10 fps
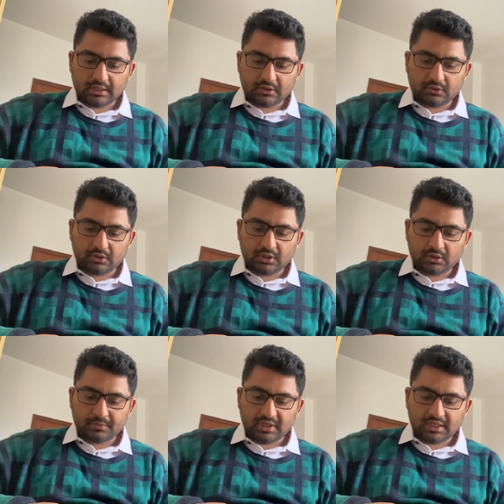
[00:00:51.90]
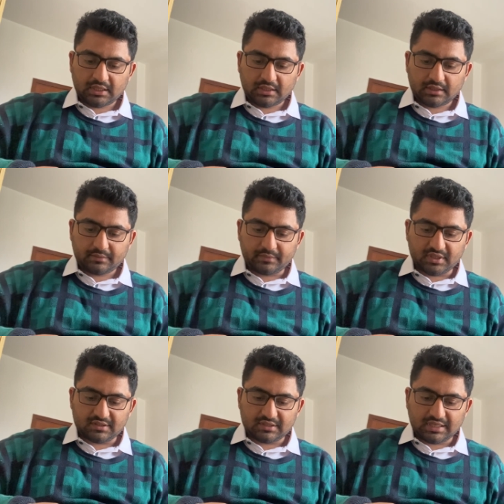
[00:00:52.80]
Cognome
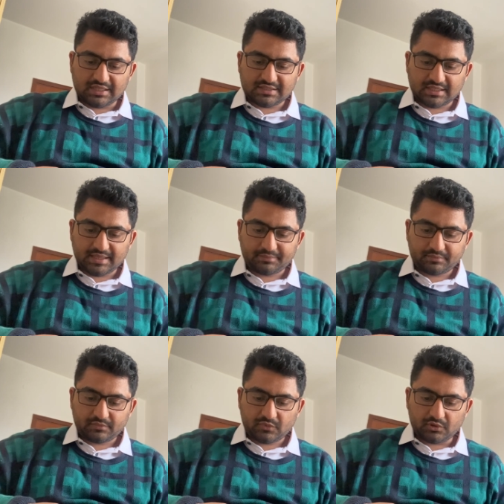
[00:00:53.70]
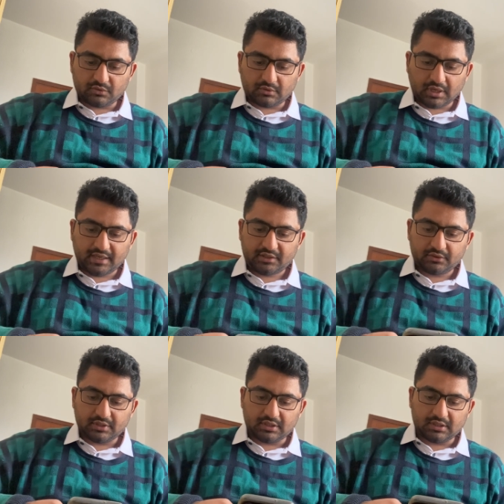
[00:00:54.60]
means last name. You write
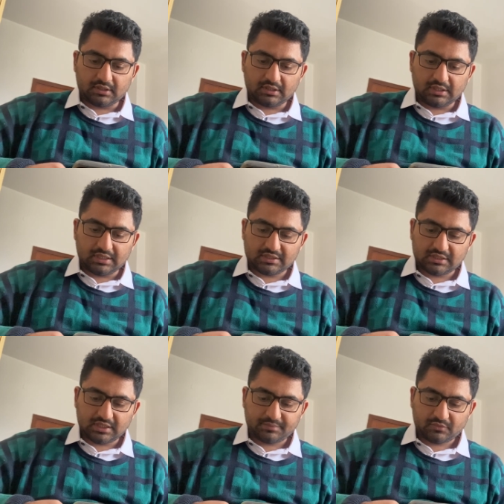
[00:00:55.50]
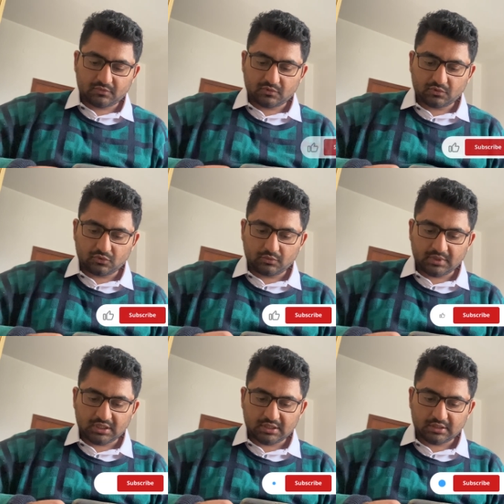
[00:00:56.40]
your last name
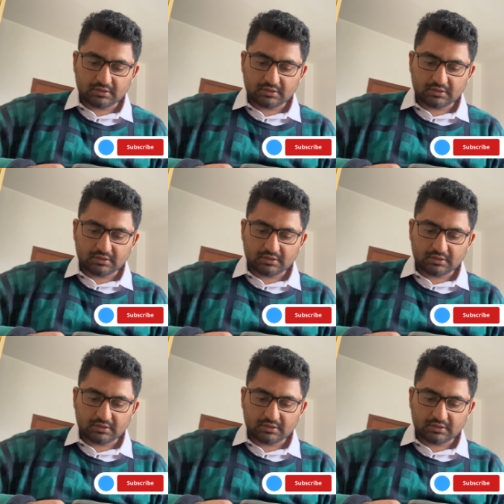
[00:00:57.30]
Kumar.